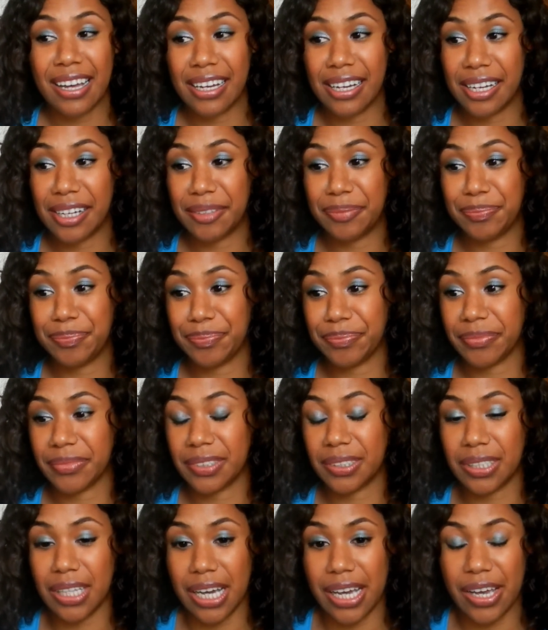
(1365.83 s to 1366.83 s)

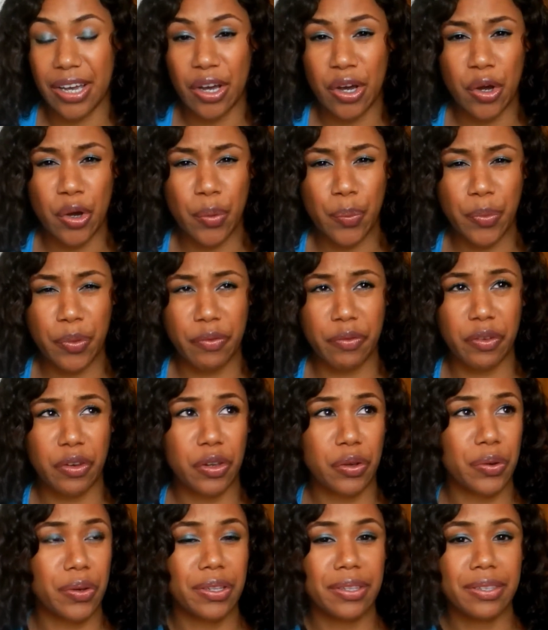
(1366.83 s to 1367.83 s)
I hope the
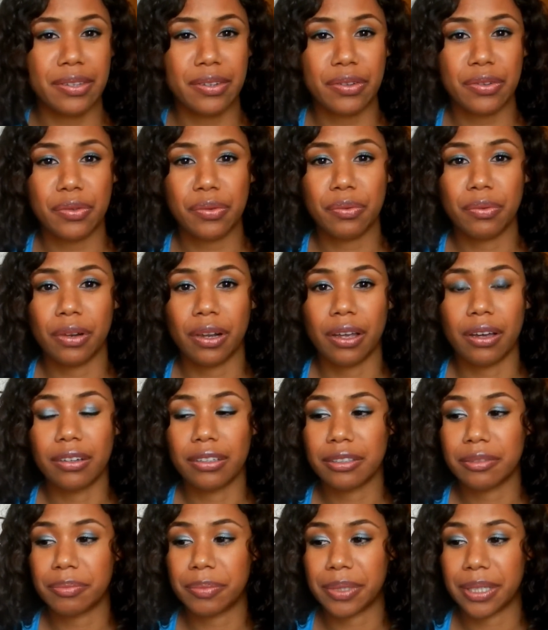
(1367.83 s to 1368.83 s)
video isn't too
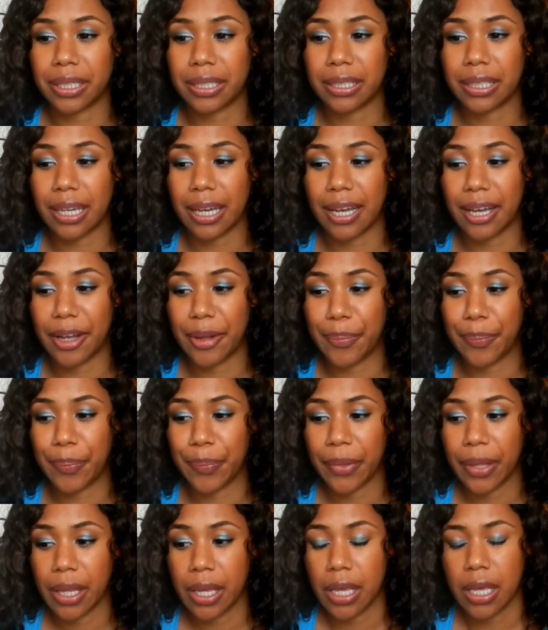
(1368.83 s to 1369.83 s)
long, but
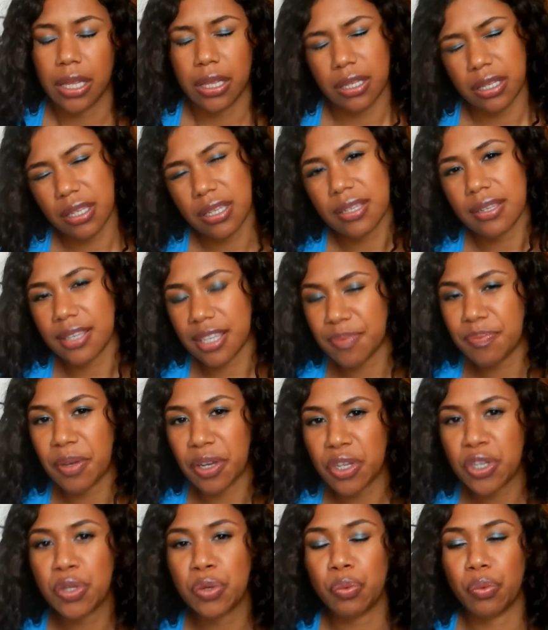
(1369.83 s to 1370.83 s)
this is a
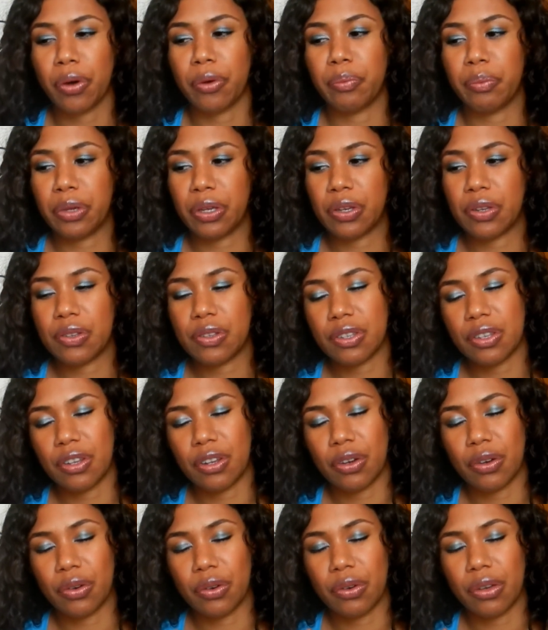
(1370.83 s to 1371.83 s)
special one because, you
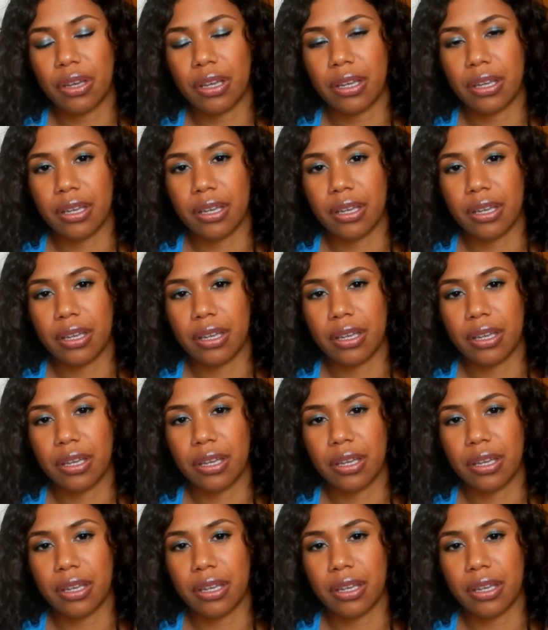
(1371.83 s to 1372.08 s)
know,